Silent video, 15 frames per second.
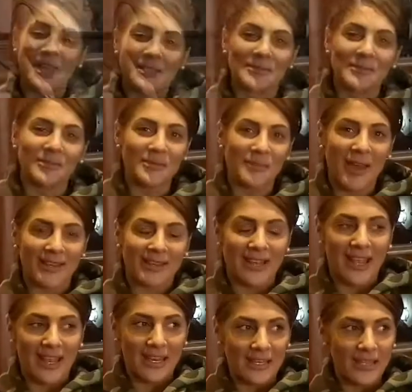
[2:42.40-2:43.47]
Yasmin from
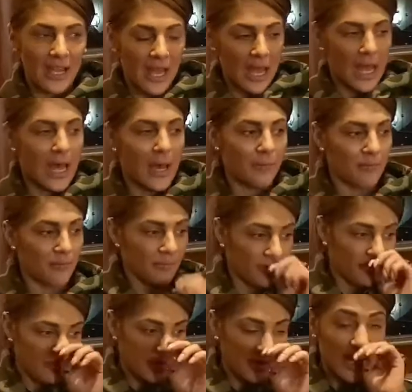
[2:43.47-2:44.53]
Adelaide. Um,
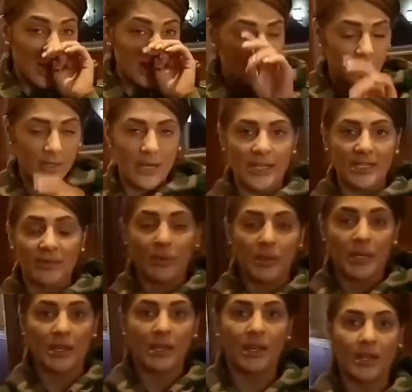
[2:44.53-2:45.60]
the last three days have
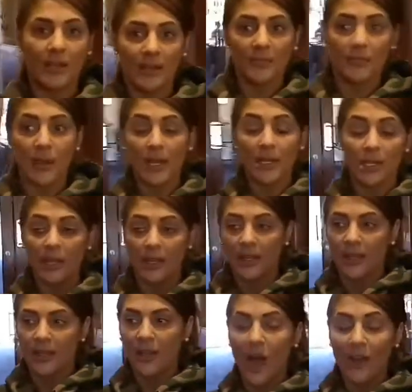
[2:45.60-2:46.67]
been um,
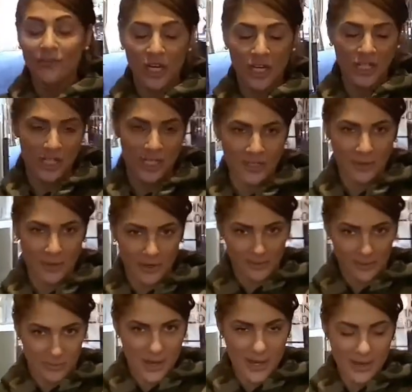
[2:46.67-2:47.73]
a life-changing
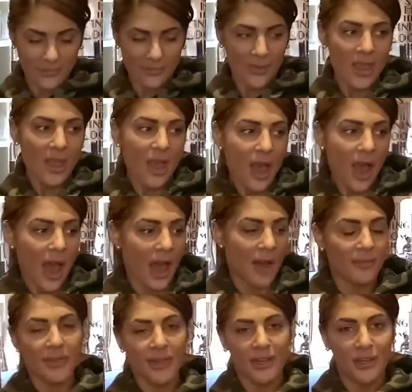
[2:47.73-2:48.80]
experience for me.
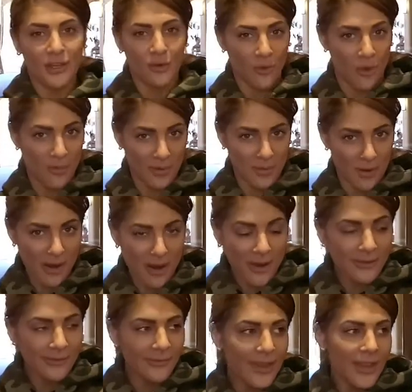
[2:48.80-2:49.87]
Um, thank you to Robbie
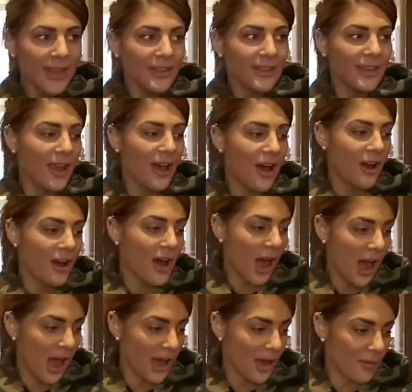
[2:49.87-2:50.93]
Merritt. Now,
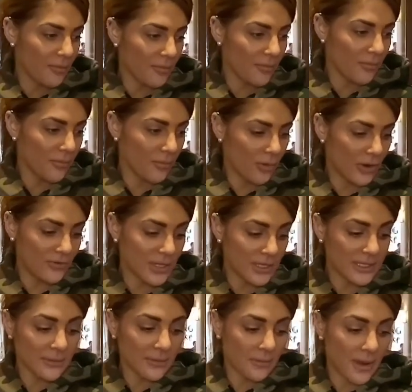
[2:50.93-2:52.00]
um, we've
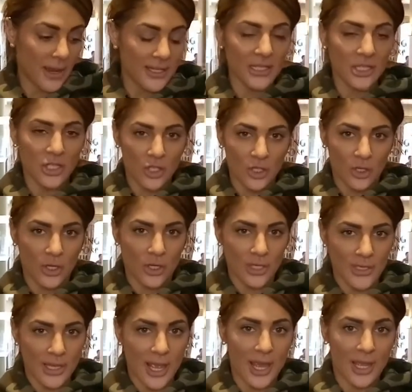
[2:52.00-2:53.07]
done some amazing
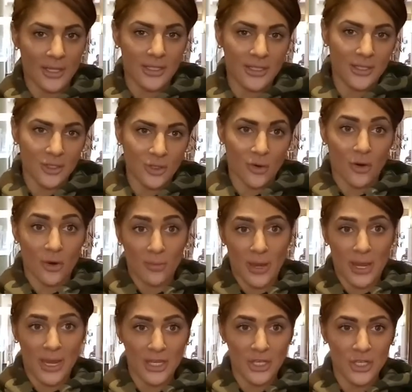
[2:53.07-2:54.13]
shoots at Taronga
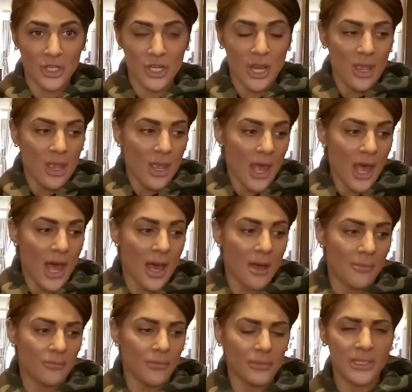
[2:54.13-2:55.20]
Beach,
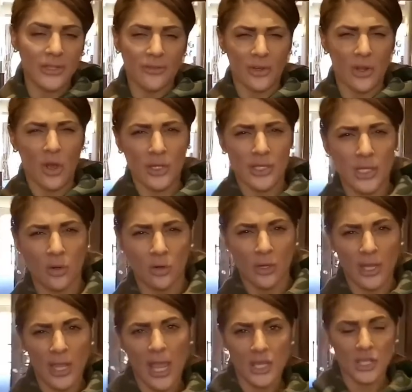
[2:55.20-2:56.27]
um, different hotel
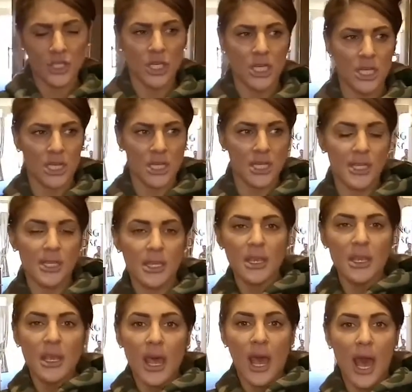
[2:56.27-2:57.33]
locations,
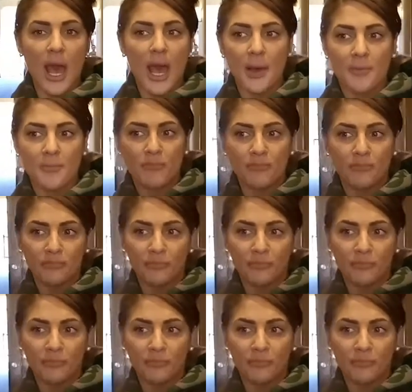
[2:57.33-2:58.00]
um,